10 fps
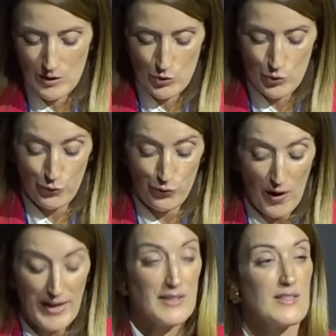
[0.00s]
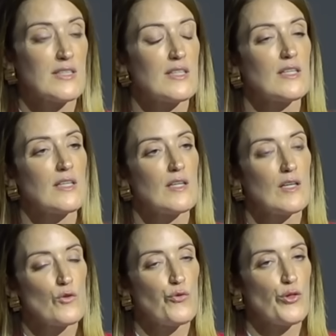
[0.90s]
to fight
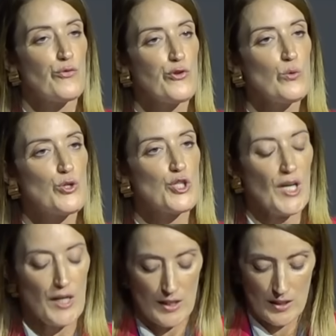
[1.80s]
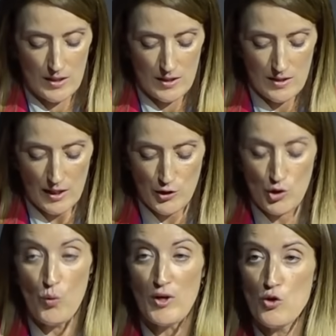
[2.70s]
for the future that
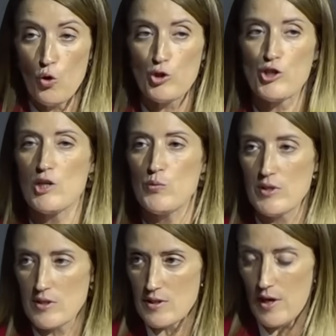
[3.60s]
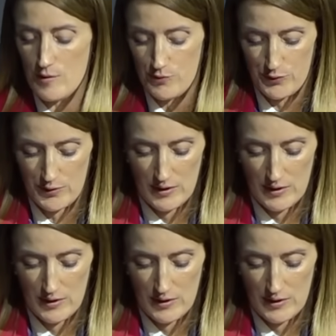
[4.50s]
you and your children deserve,